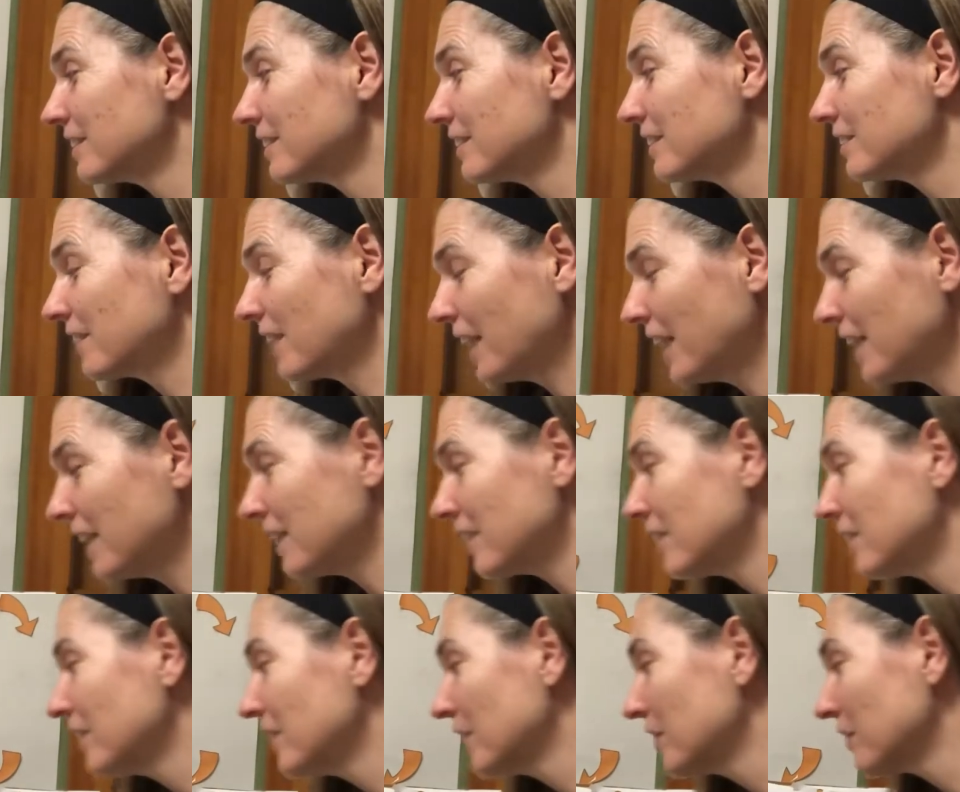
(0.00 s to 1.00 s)
Right?
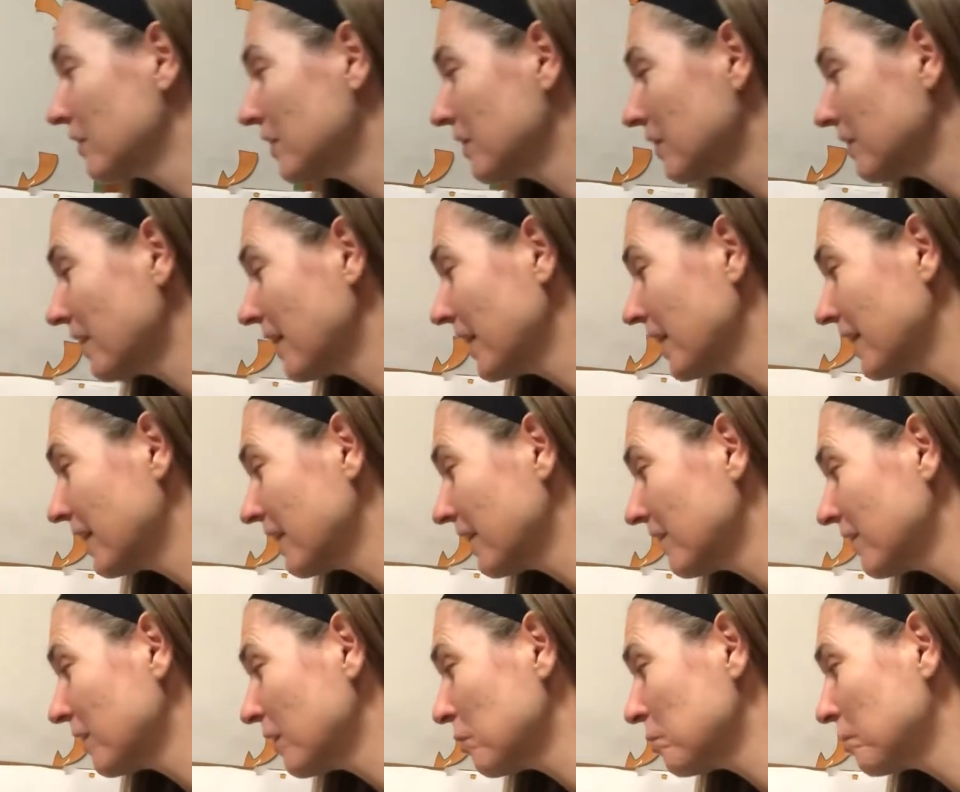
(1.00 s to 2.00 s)
We're going to write Gus
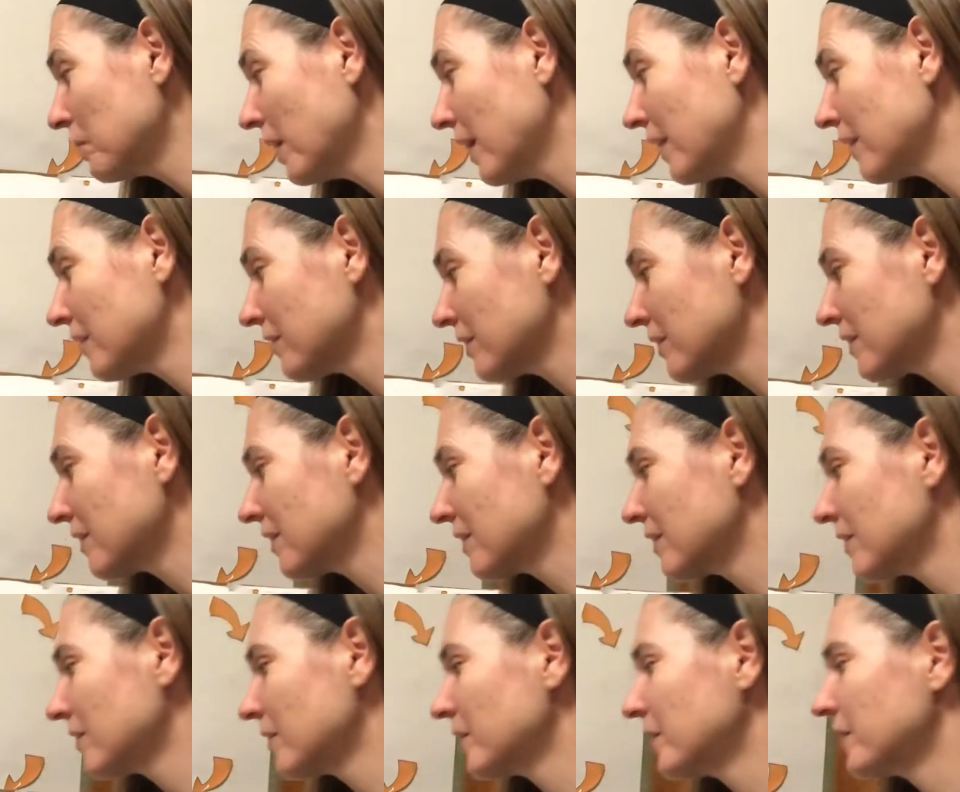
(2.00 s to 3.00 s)
the plus.
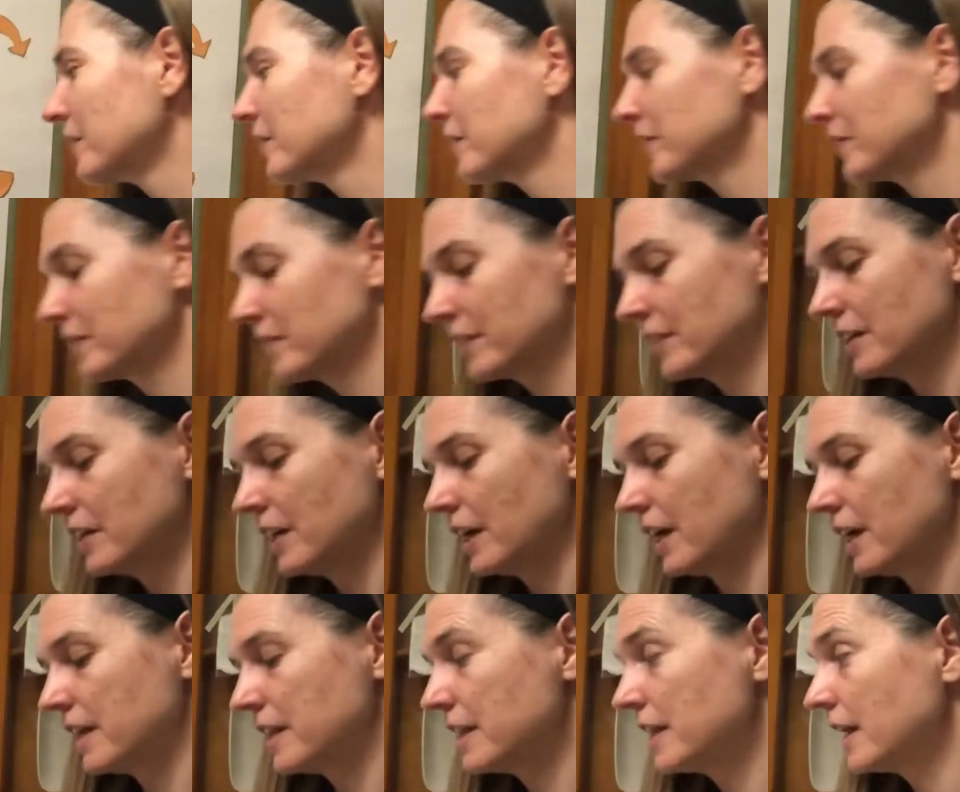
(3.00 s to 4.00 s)

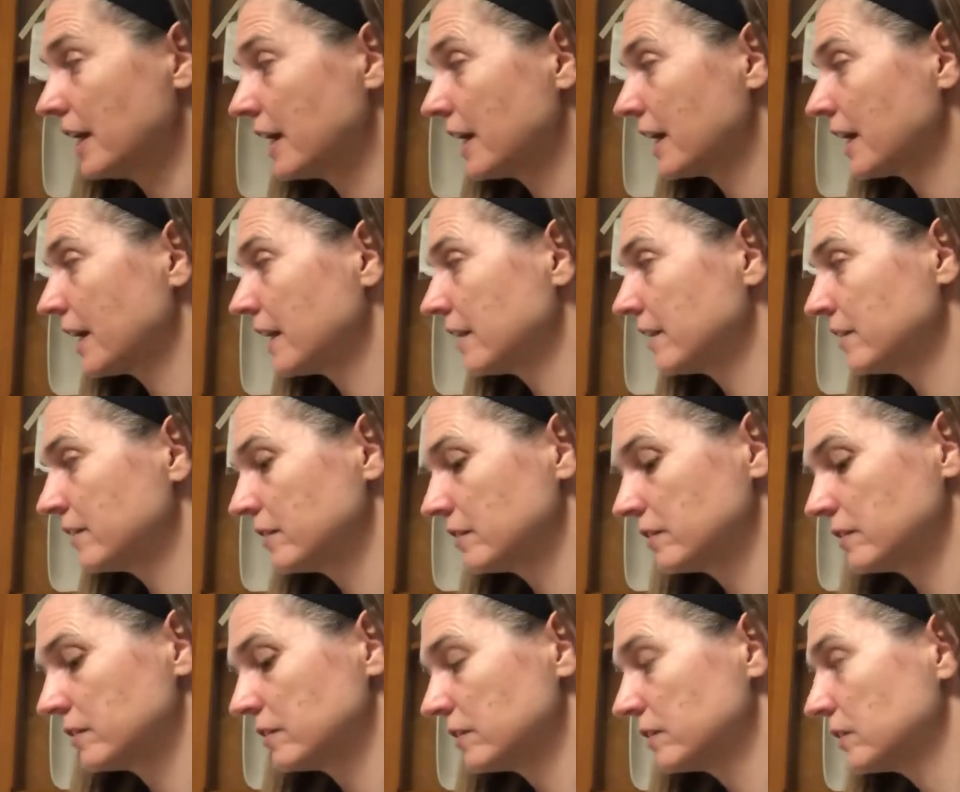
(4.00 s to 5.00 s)
And then,
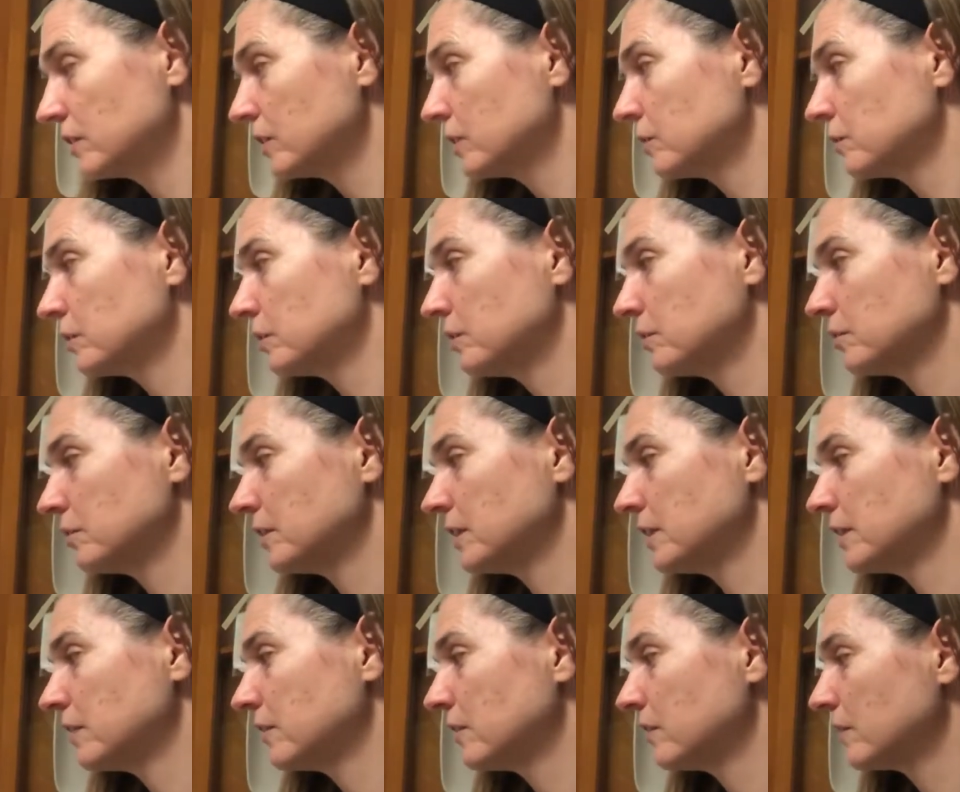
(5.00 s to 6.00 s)
what do we
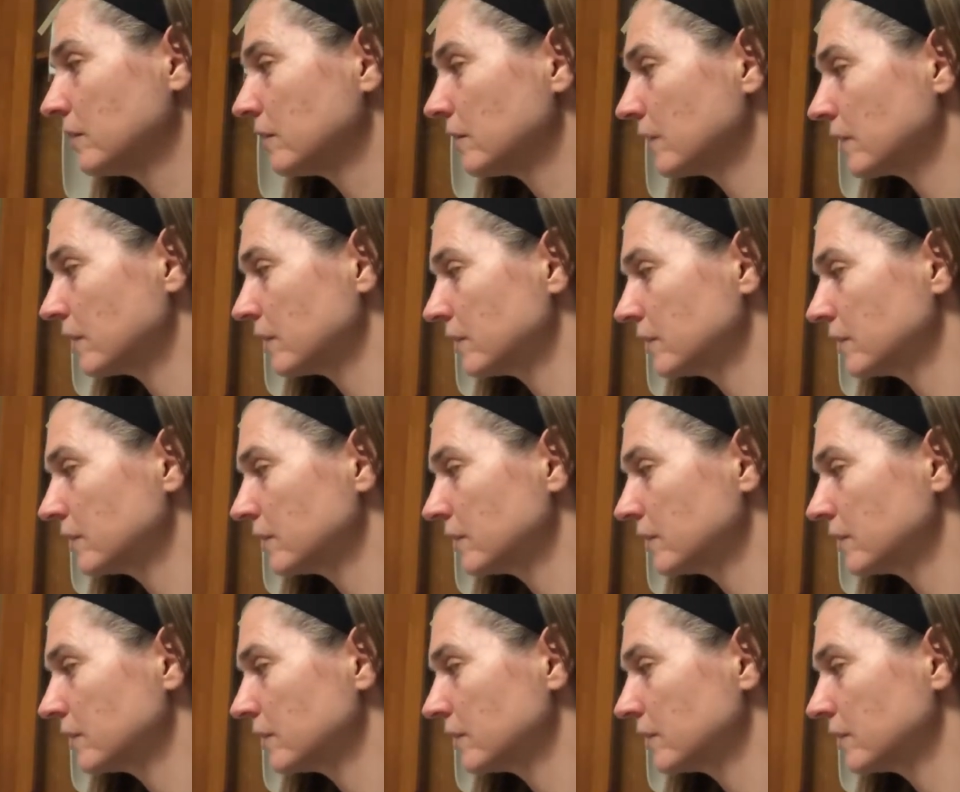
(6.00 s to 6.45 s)
need to do?